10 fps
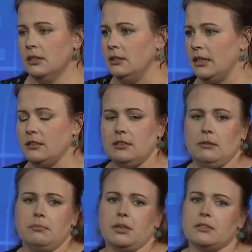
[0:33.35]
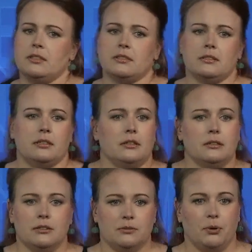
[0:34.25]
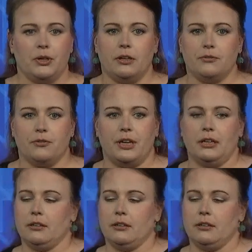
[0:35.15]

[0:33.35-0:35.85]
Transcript: nicotine because this is a smoking-free,